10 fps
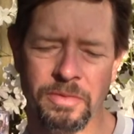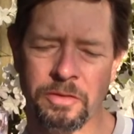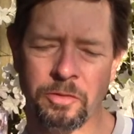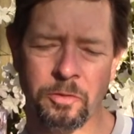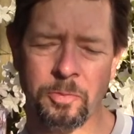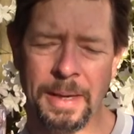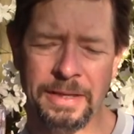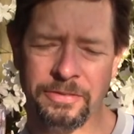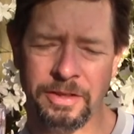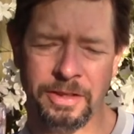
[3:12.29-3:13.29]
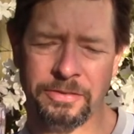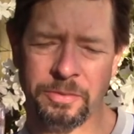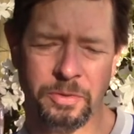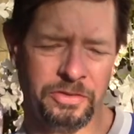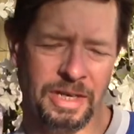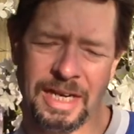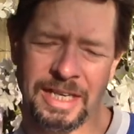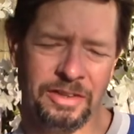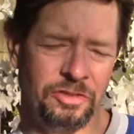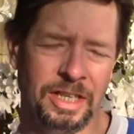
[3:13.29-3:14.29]
Some spiciness, which I
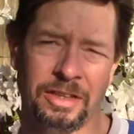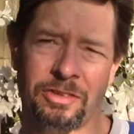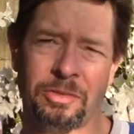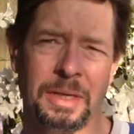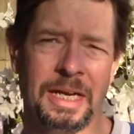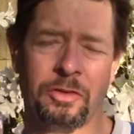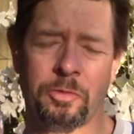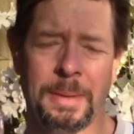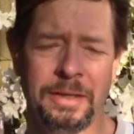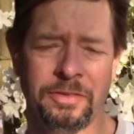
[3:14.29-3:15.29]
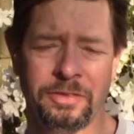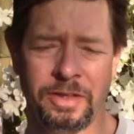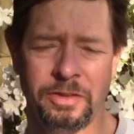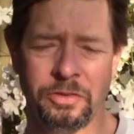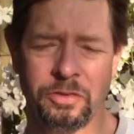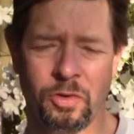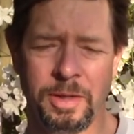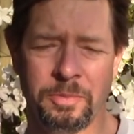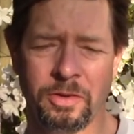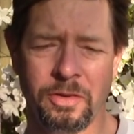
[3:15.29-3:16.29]
guess you get some kind of spices in those
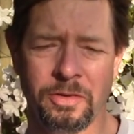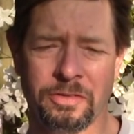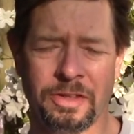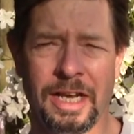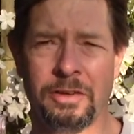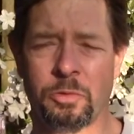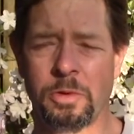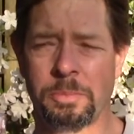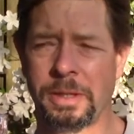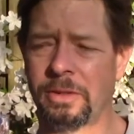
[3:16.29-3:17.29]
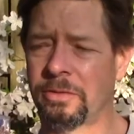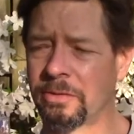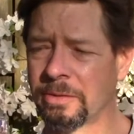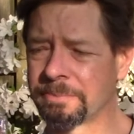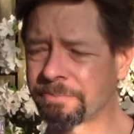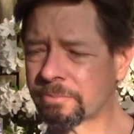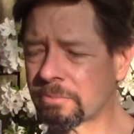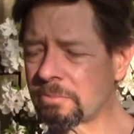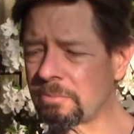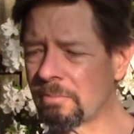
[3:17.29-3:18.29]
cream sodas slash root beers.
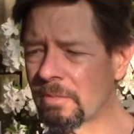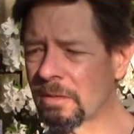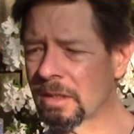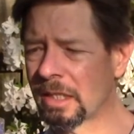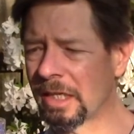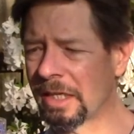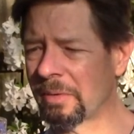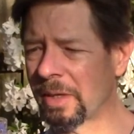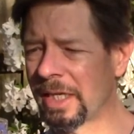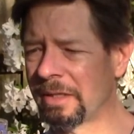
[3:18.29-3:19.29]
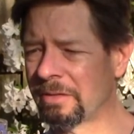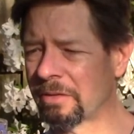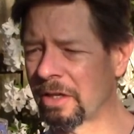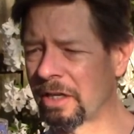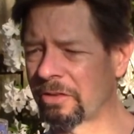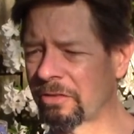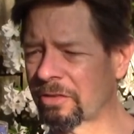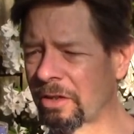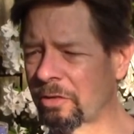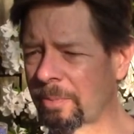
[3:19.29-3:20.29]
Anyway,
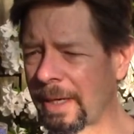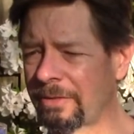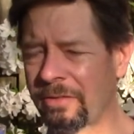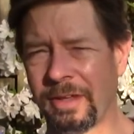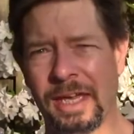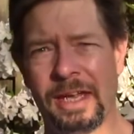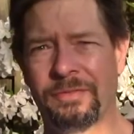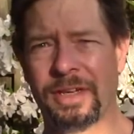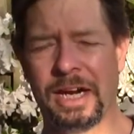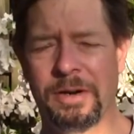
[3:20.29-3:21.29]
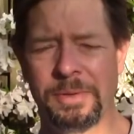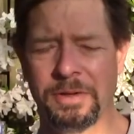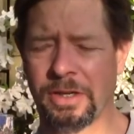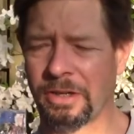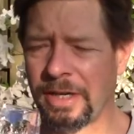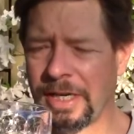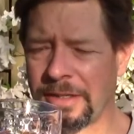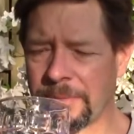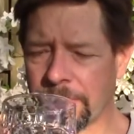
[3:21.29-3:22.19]
undisclosed spices, they have caramel color added.